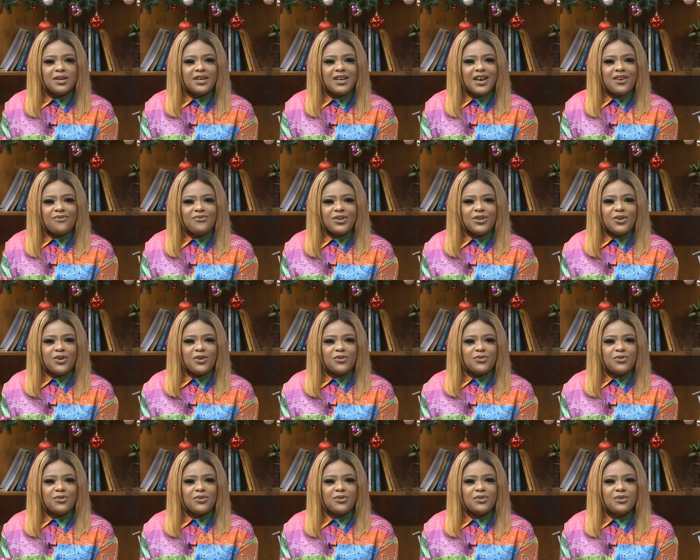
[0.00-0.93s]
get rid
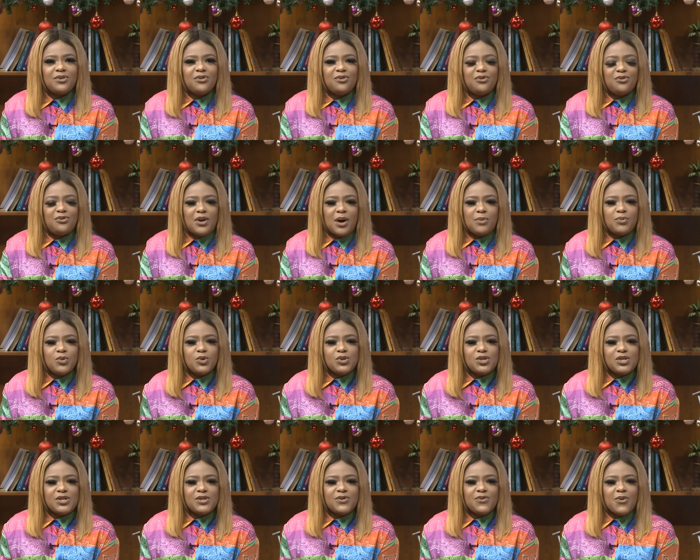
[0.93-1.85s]
of,
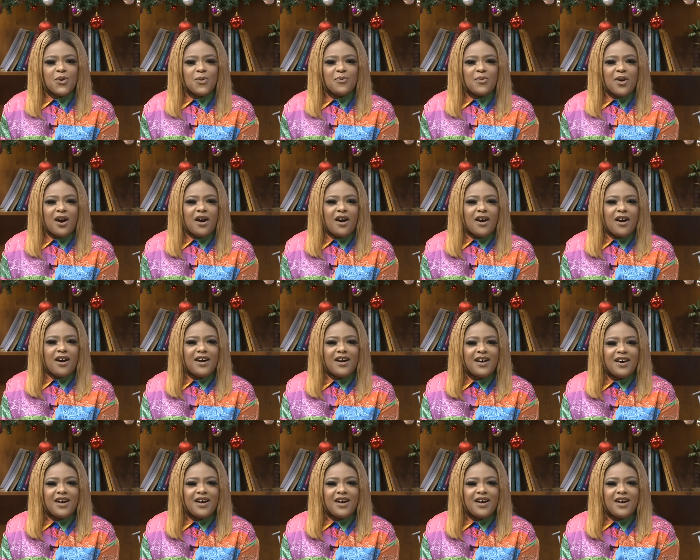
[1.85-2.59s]
from our